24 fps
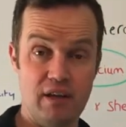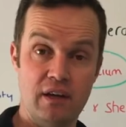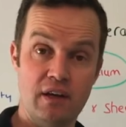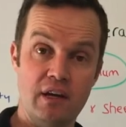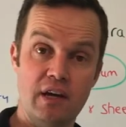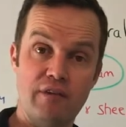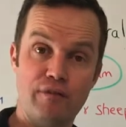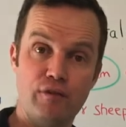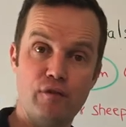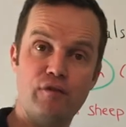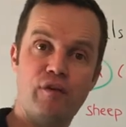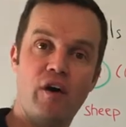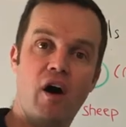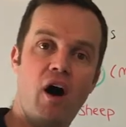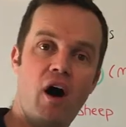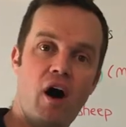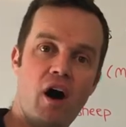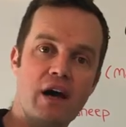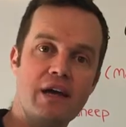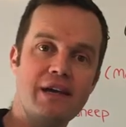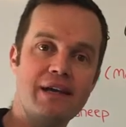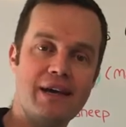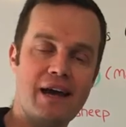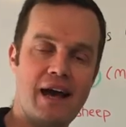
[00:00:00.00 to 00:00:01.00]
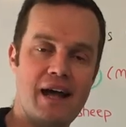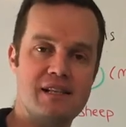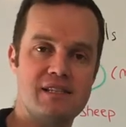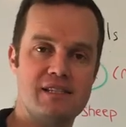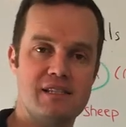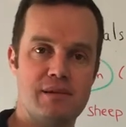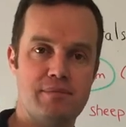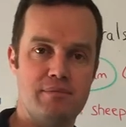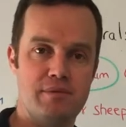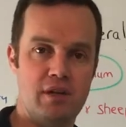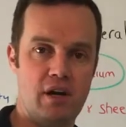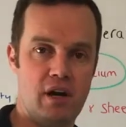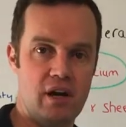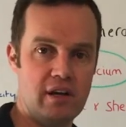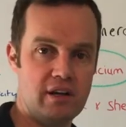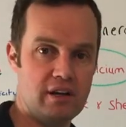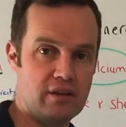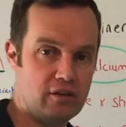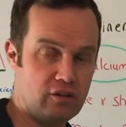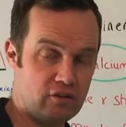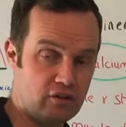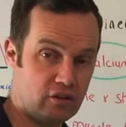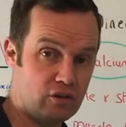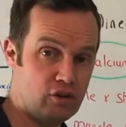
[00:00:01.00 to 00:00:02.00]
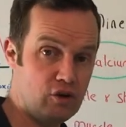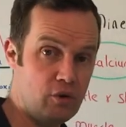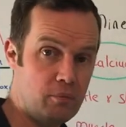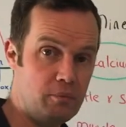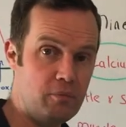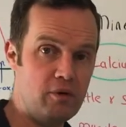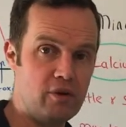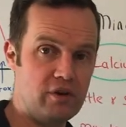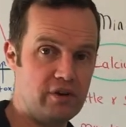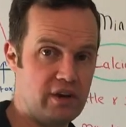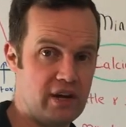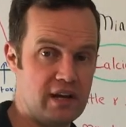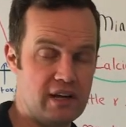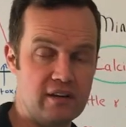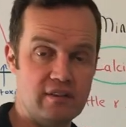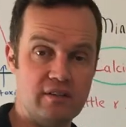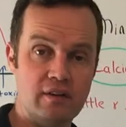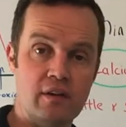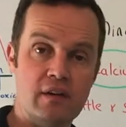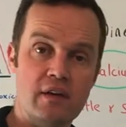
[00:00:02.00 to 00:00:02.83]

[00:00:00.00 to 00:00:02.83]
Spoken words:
if you have a high calcium diet, it does a number of things.